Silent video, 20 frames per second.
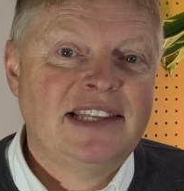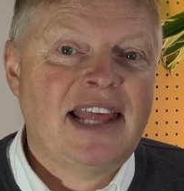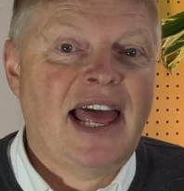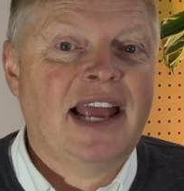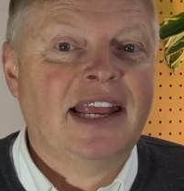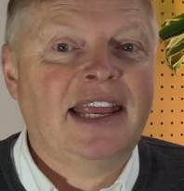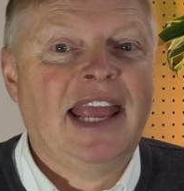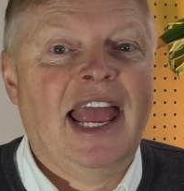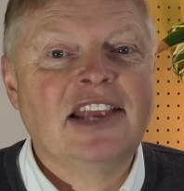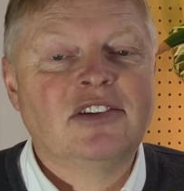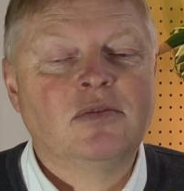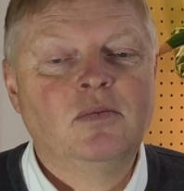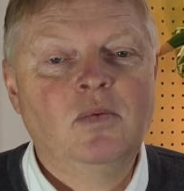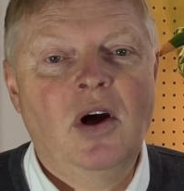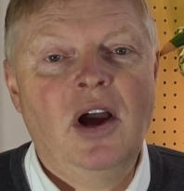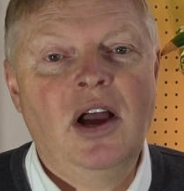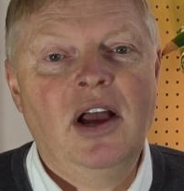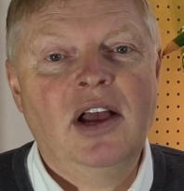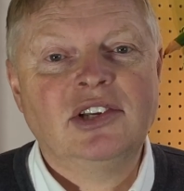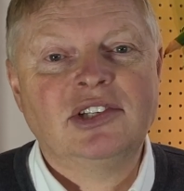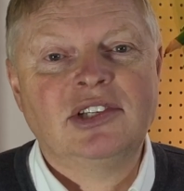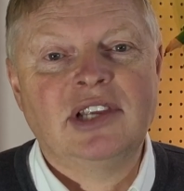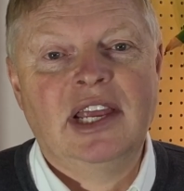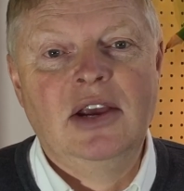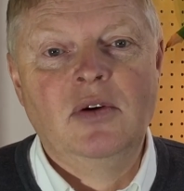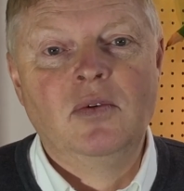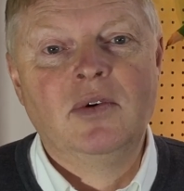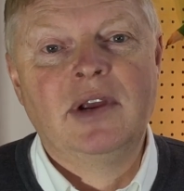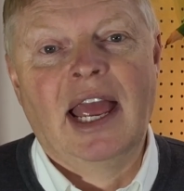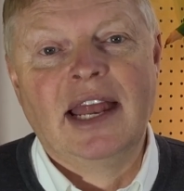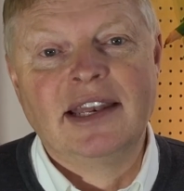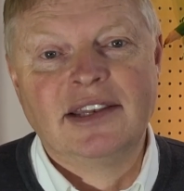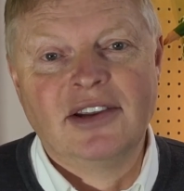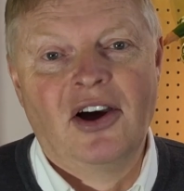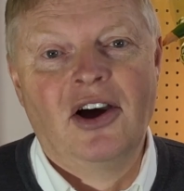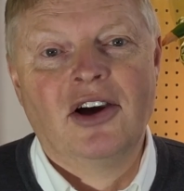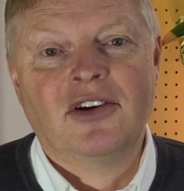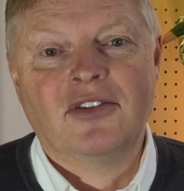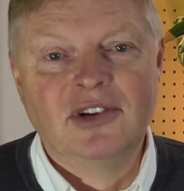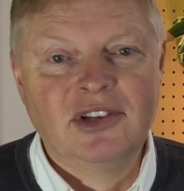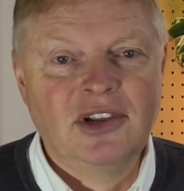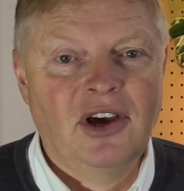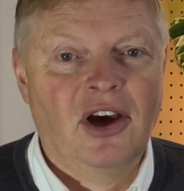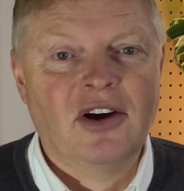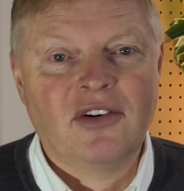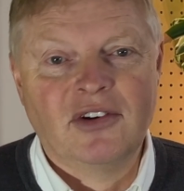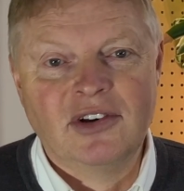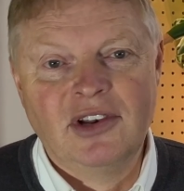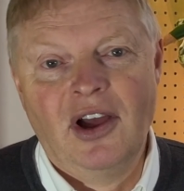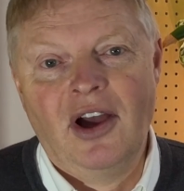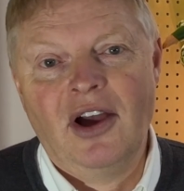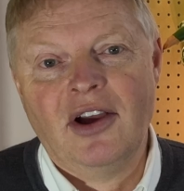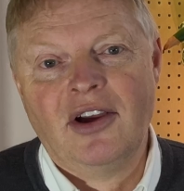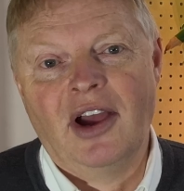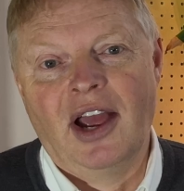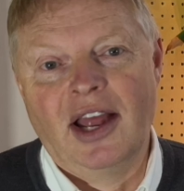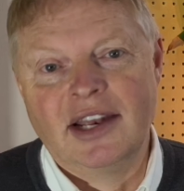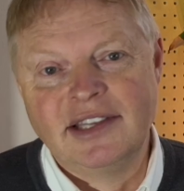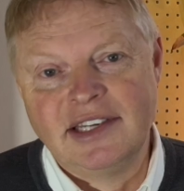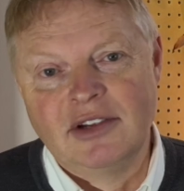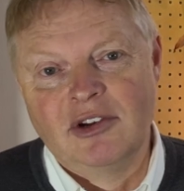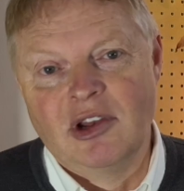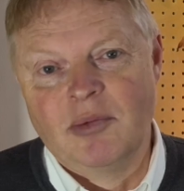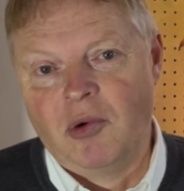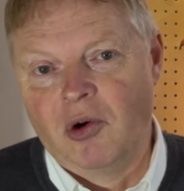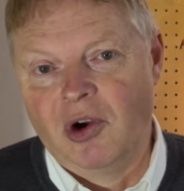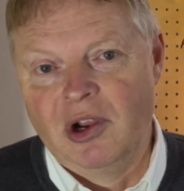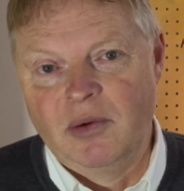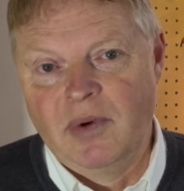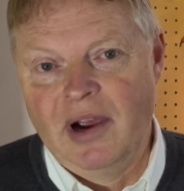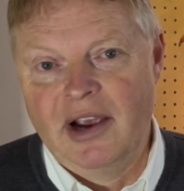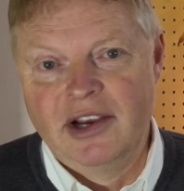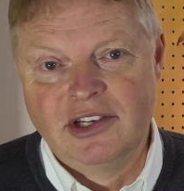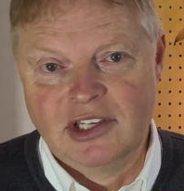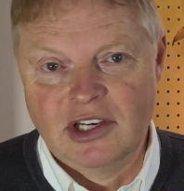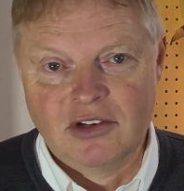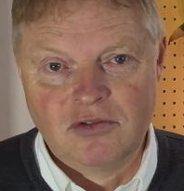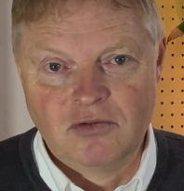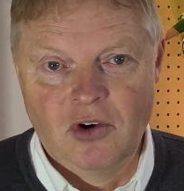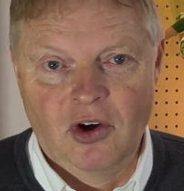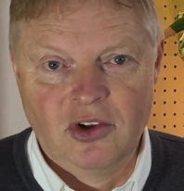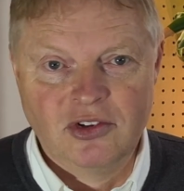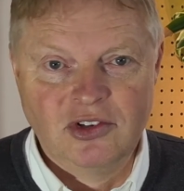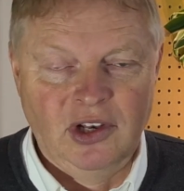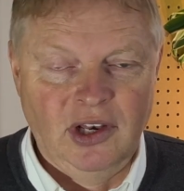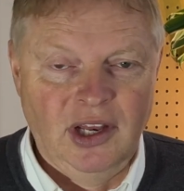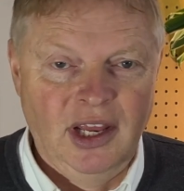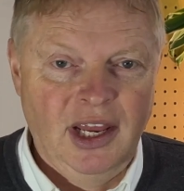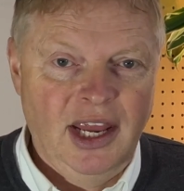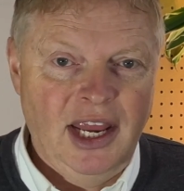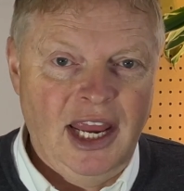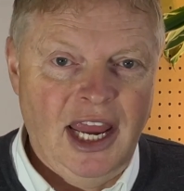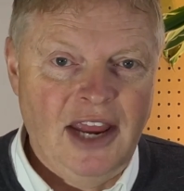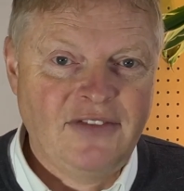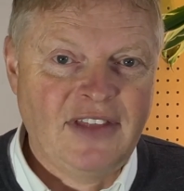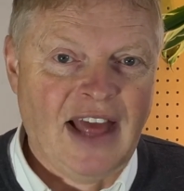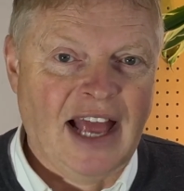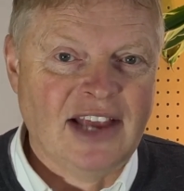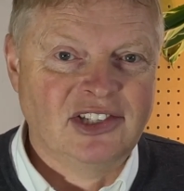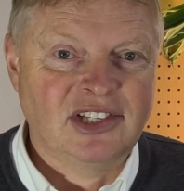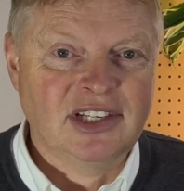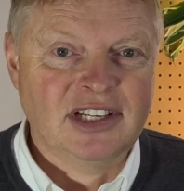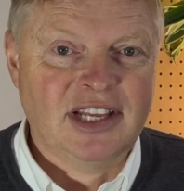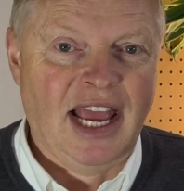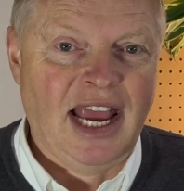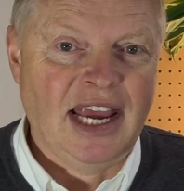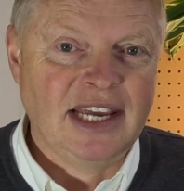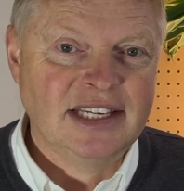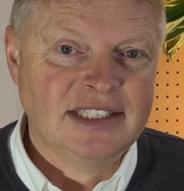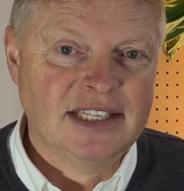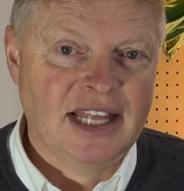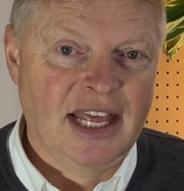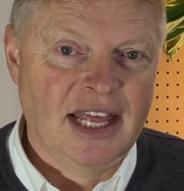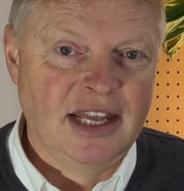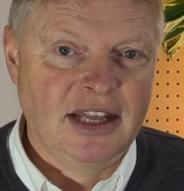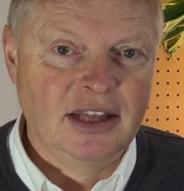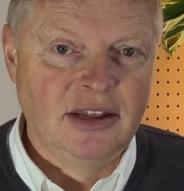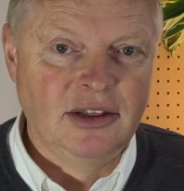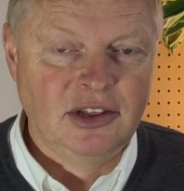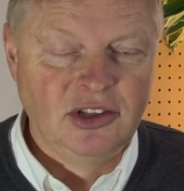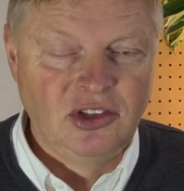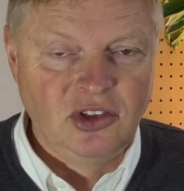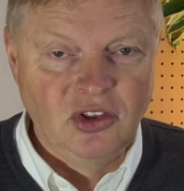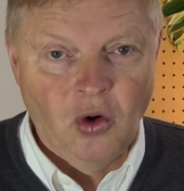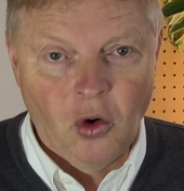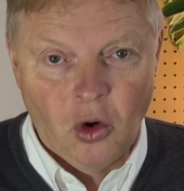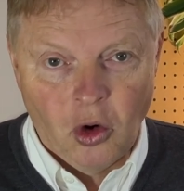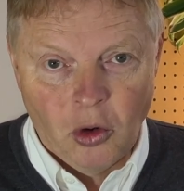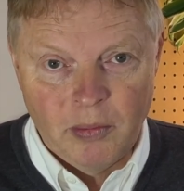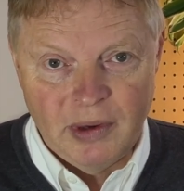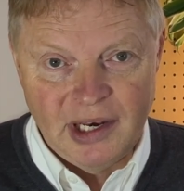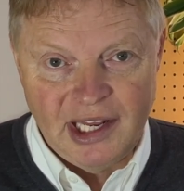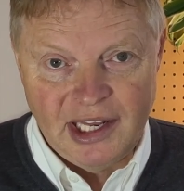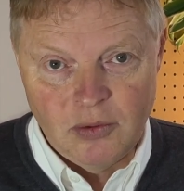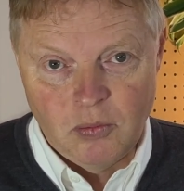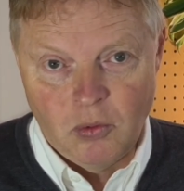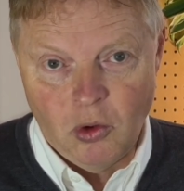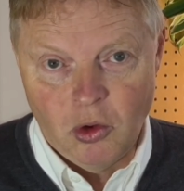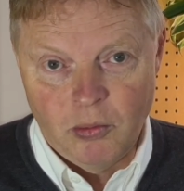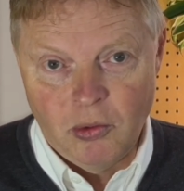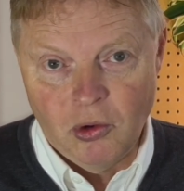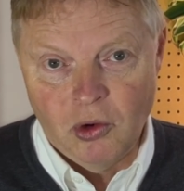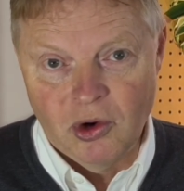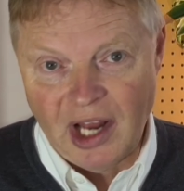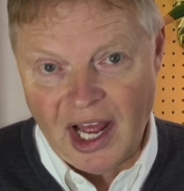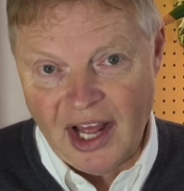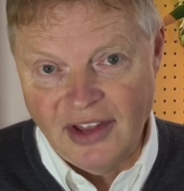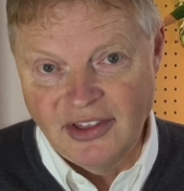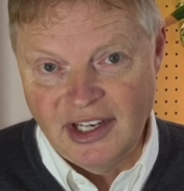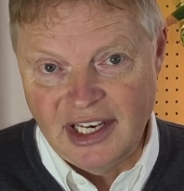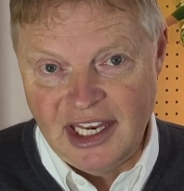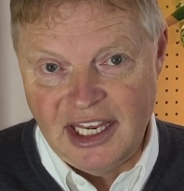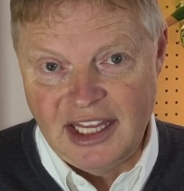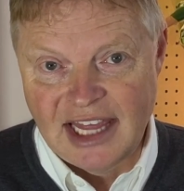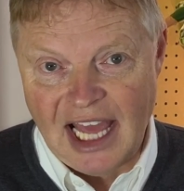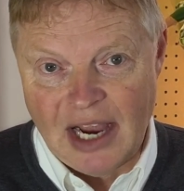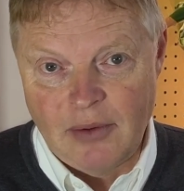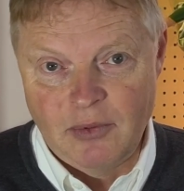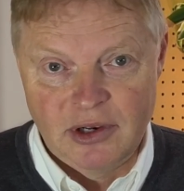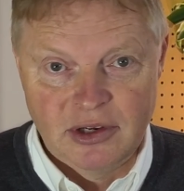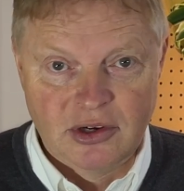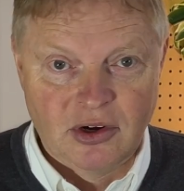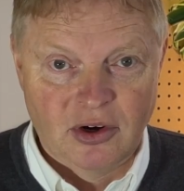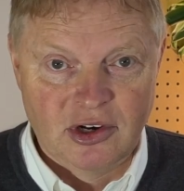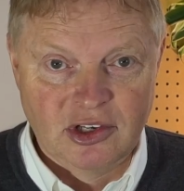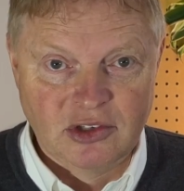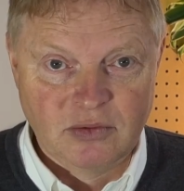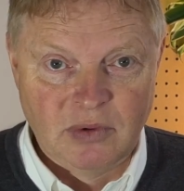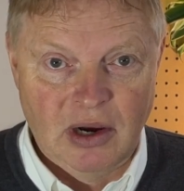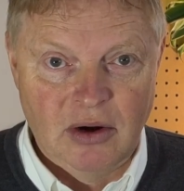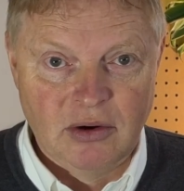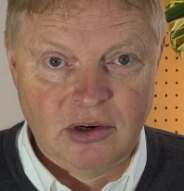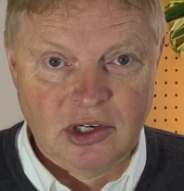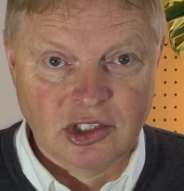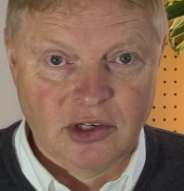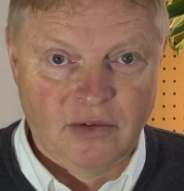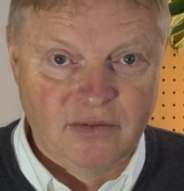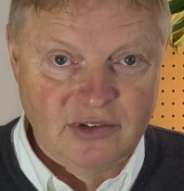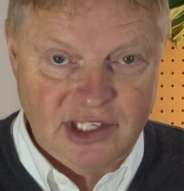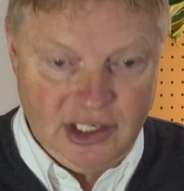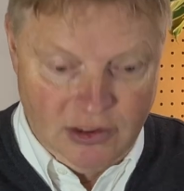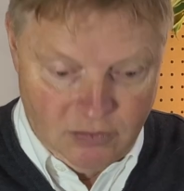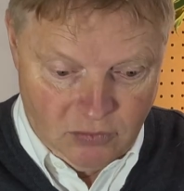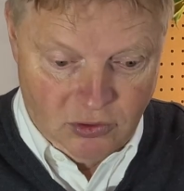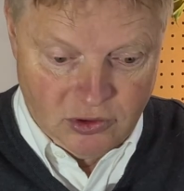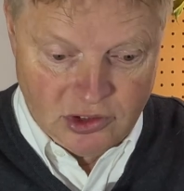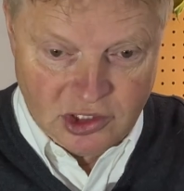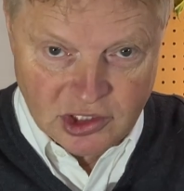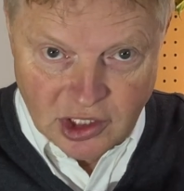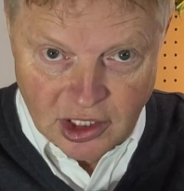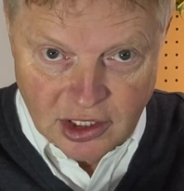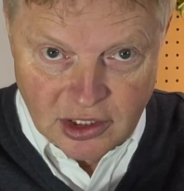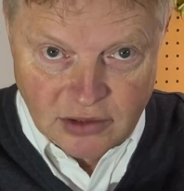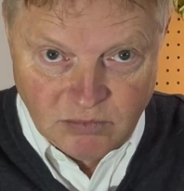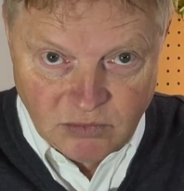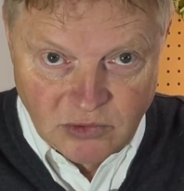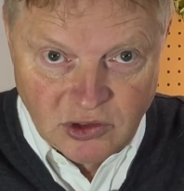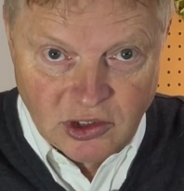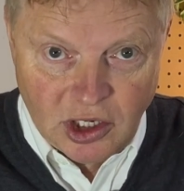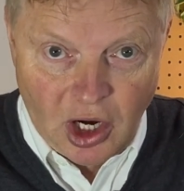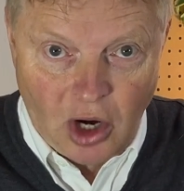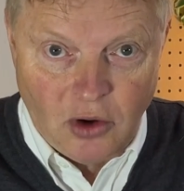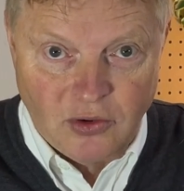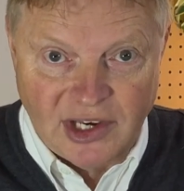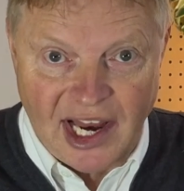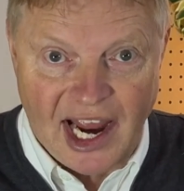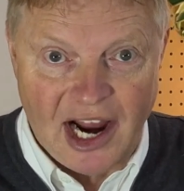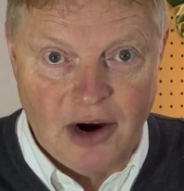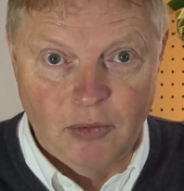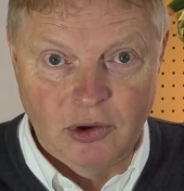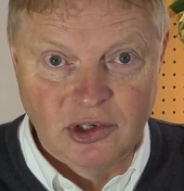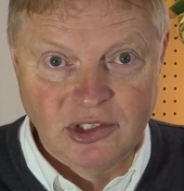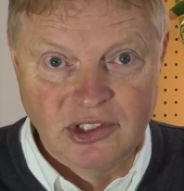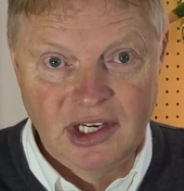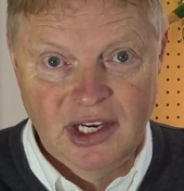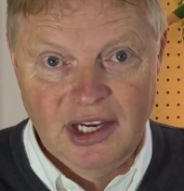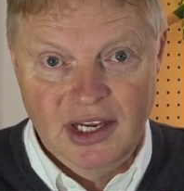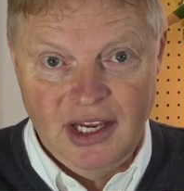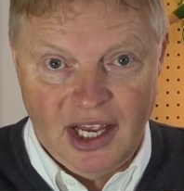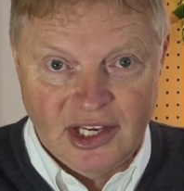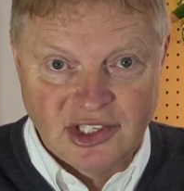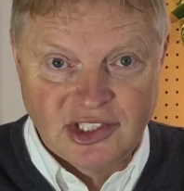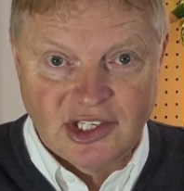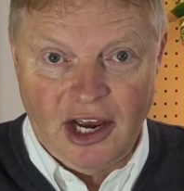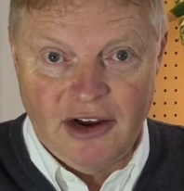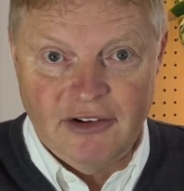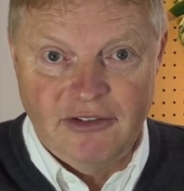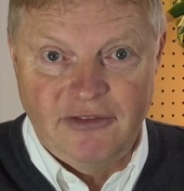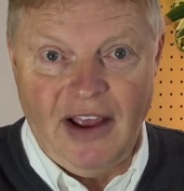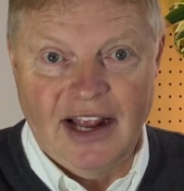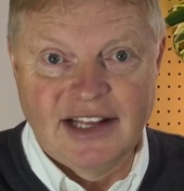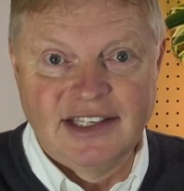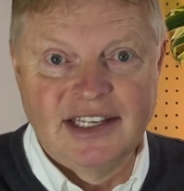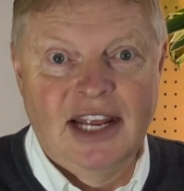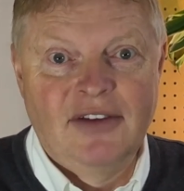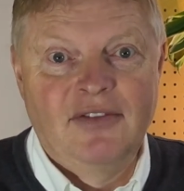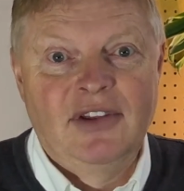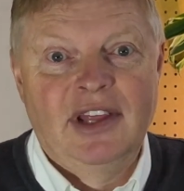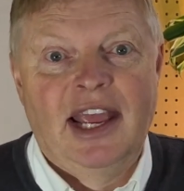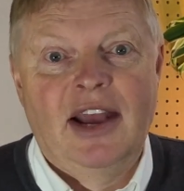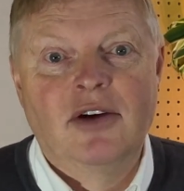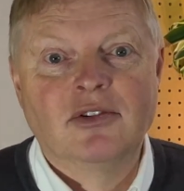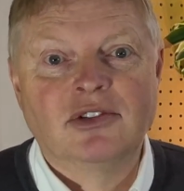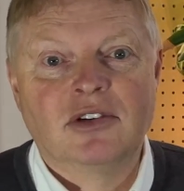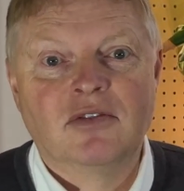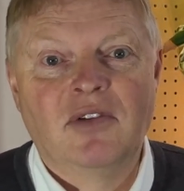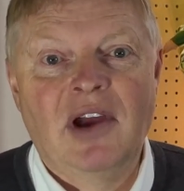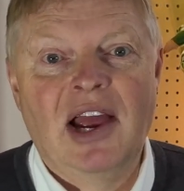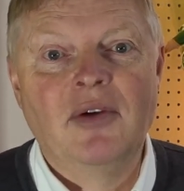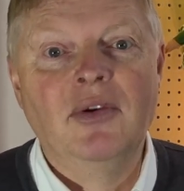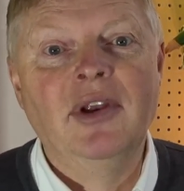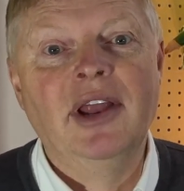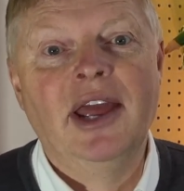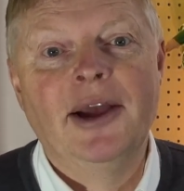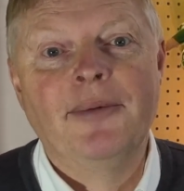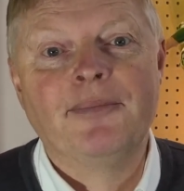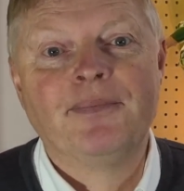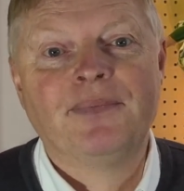that gets worse, it will get darker and darker and darker until the point where it's just rotten. If that's the case, then normally the wallboard underneath that would have gone as well, because obviously the water is going to go downwards and start affecting everything else around it.